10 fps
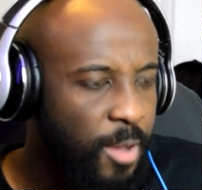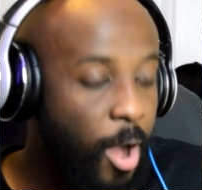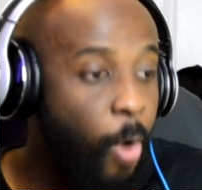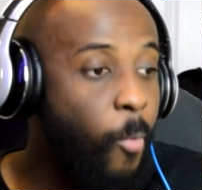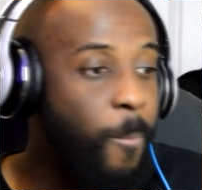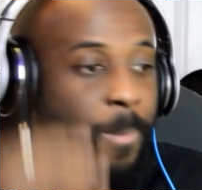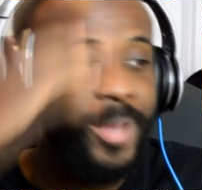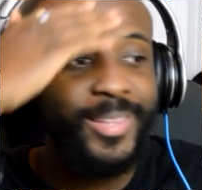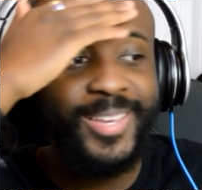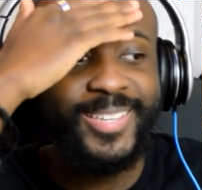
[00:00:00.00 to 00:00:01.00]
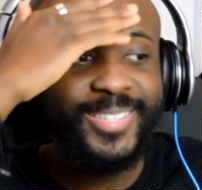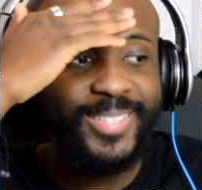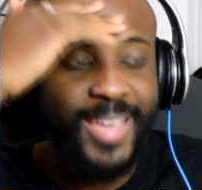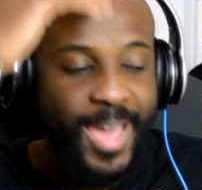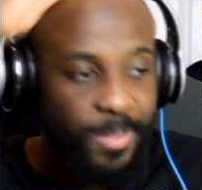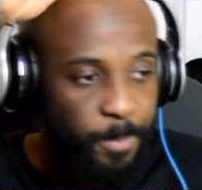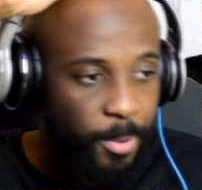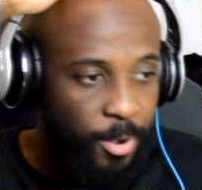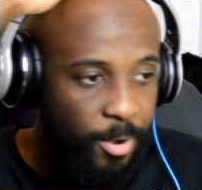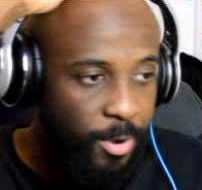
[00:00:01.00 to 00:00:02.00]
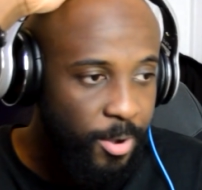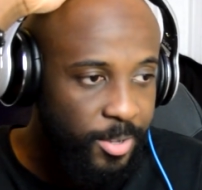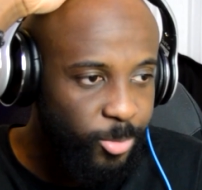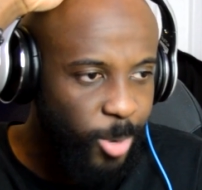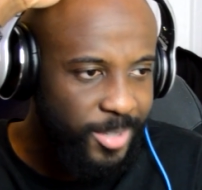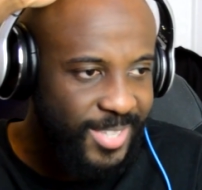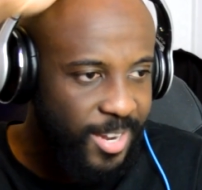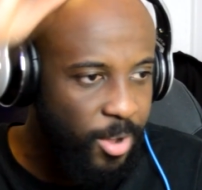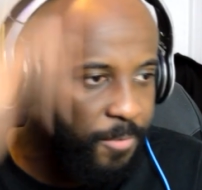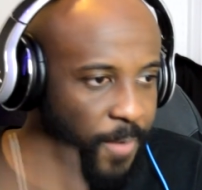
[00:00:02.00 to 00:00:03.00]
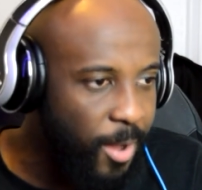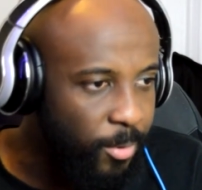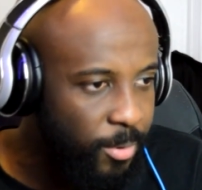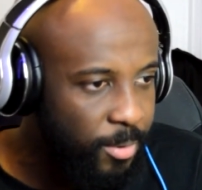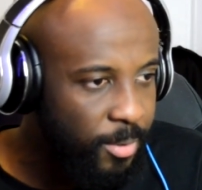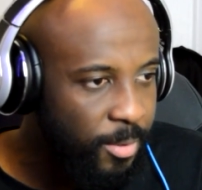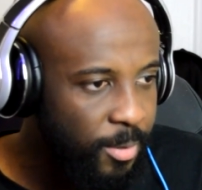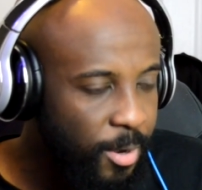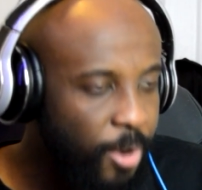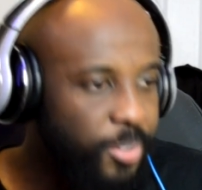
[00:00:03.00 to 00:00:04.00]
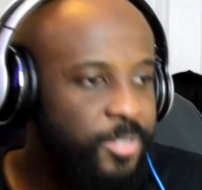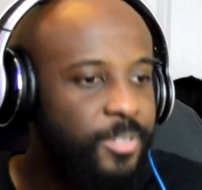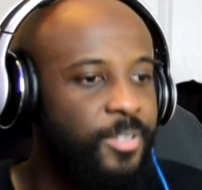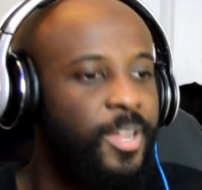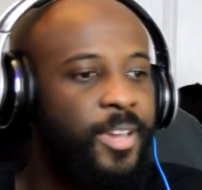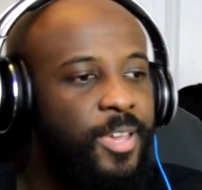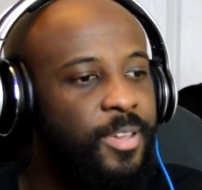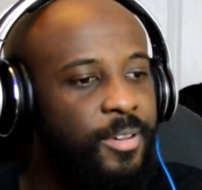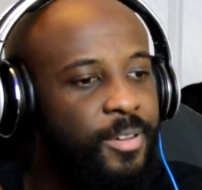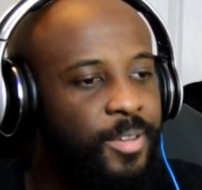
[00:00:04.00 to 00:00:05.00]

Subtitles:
Oh my days, the headbutt. What, is that not a foul? Oh, he's like here.